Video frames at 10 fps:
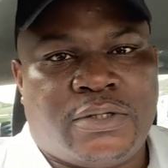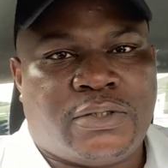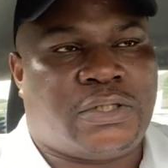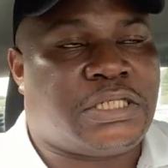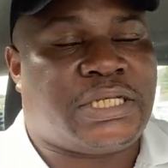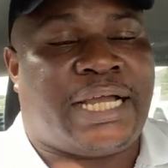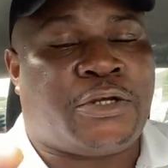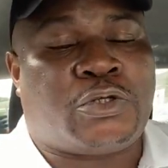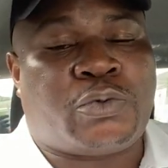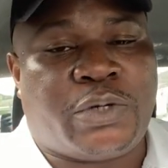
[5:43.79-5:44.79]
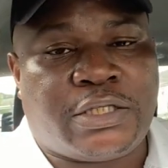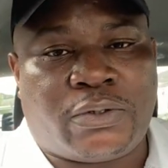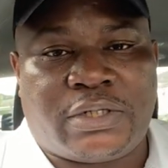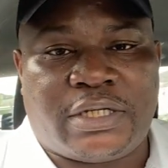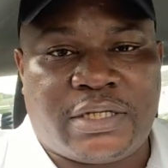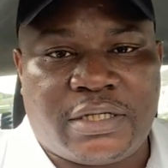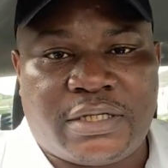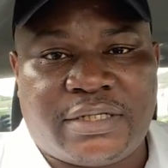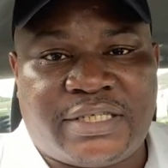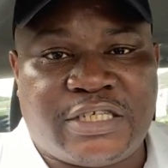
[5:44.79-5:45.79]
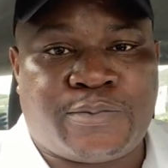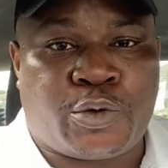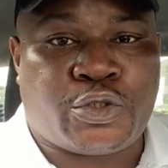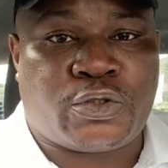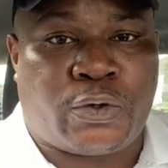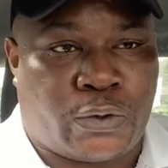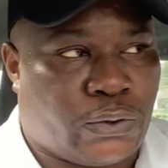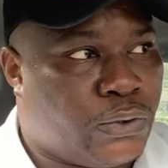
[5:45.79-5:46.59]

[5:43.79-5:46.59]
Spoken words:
So this guy just went on a 6-month tour.